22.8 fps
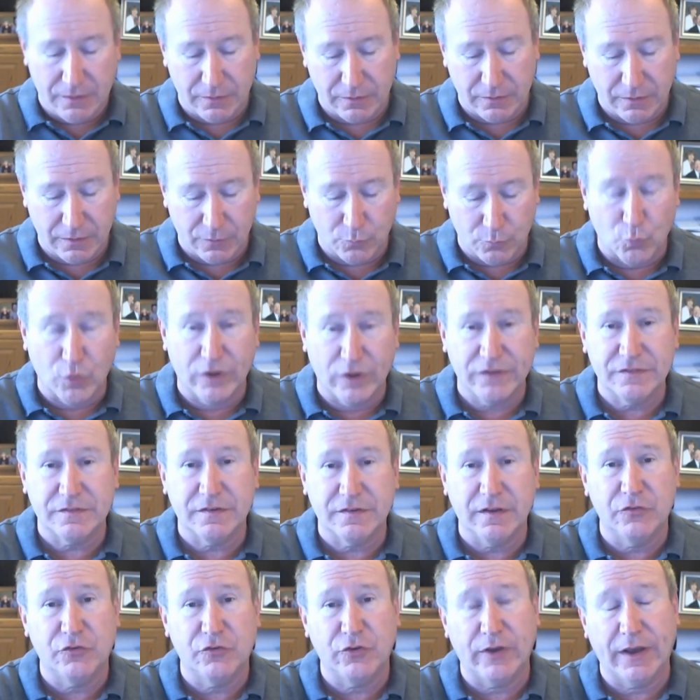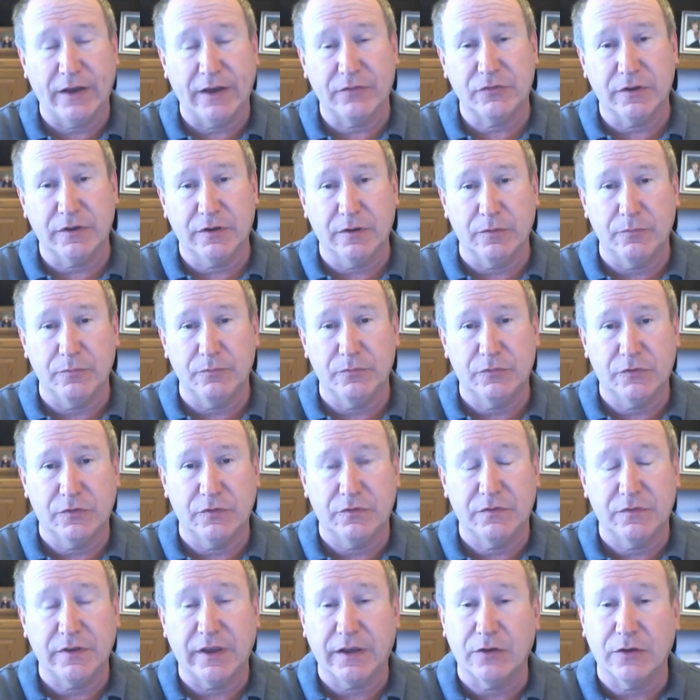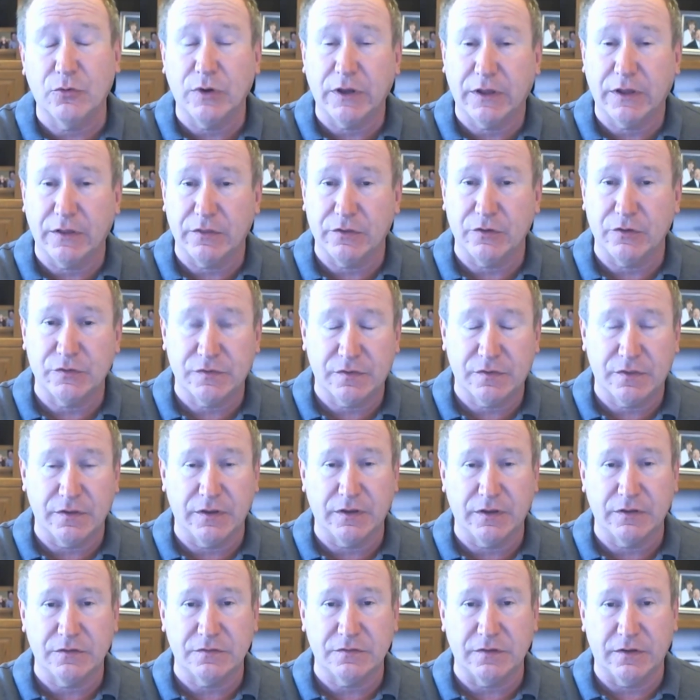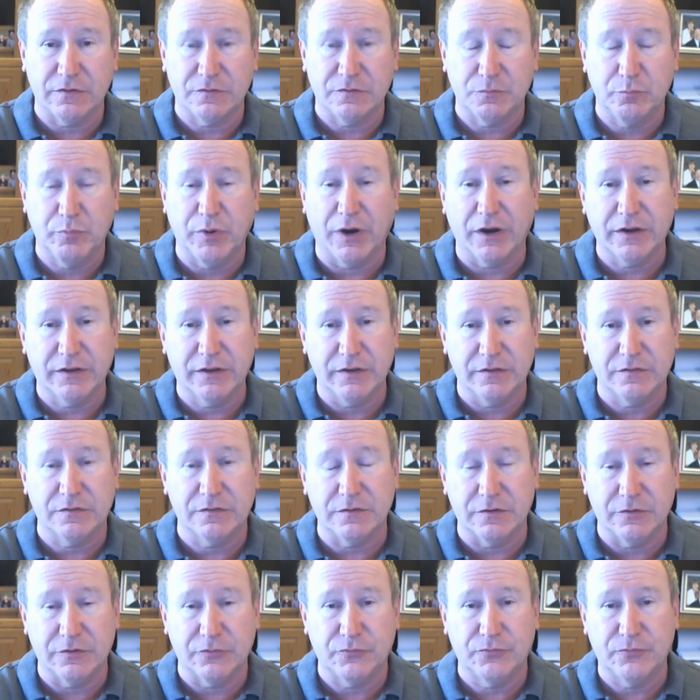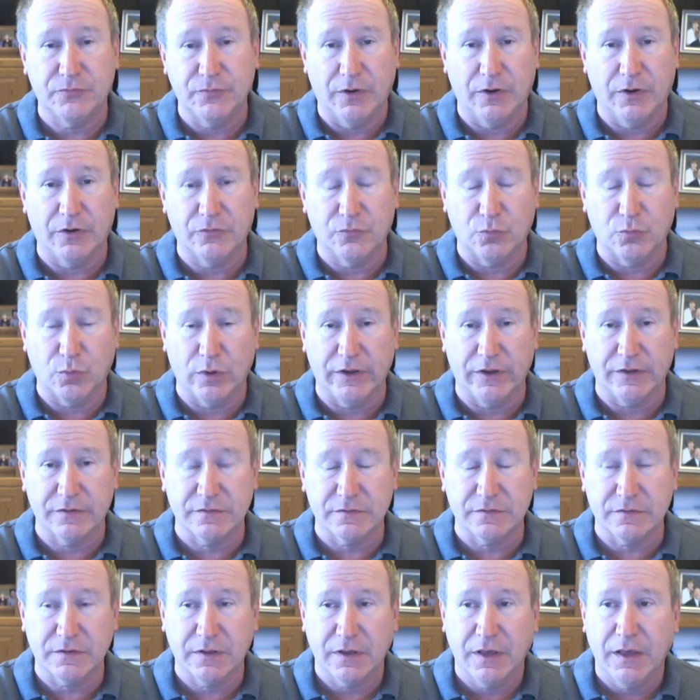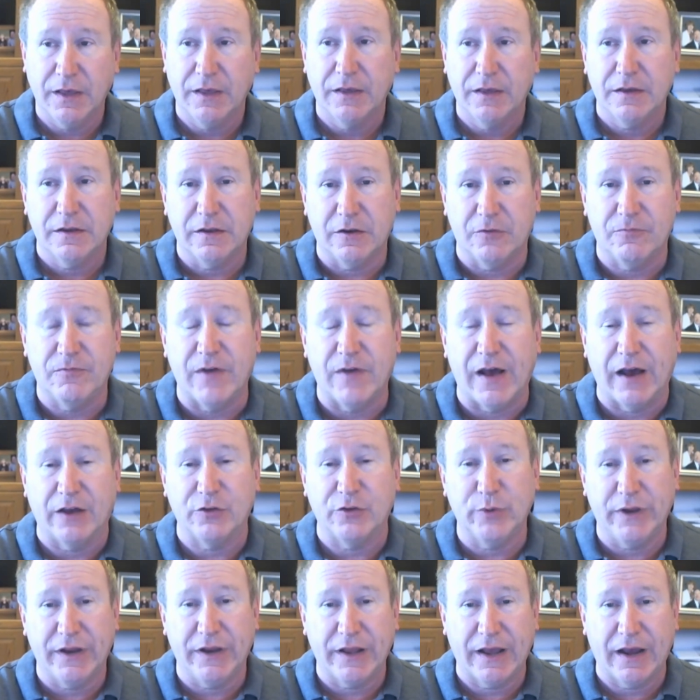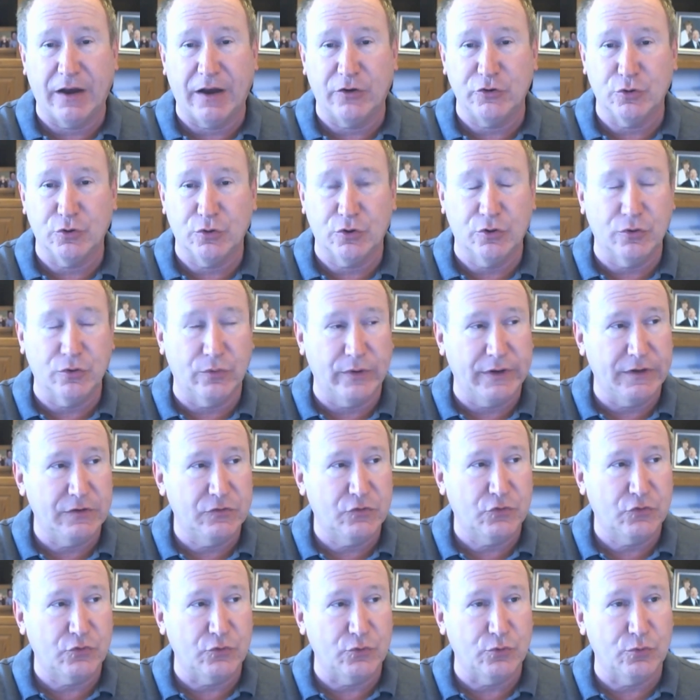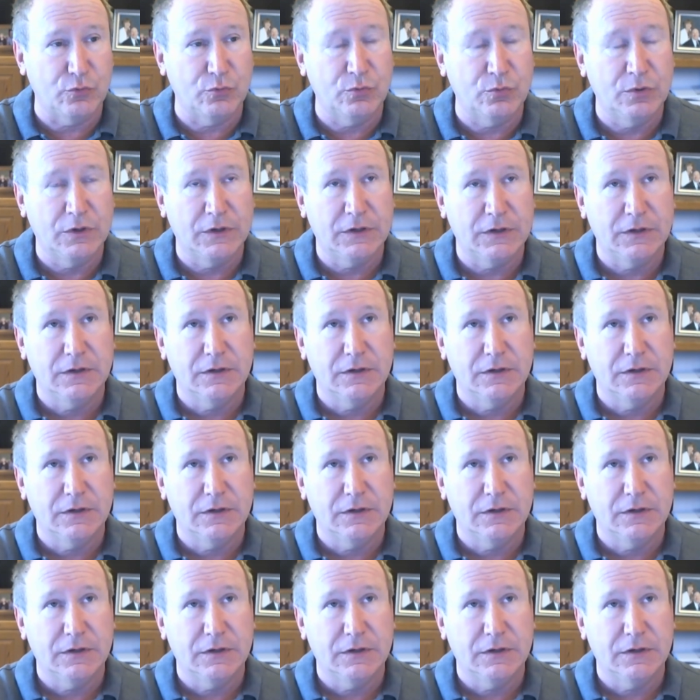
In one sense, you have to take a look at those things as buckets of risk and evaluate how you're going to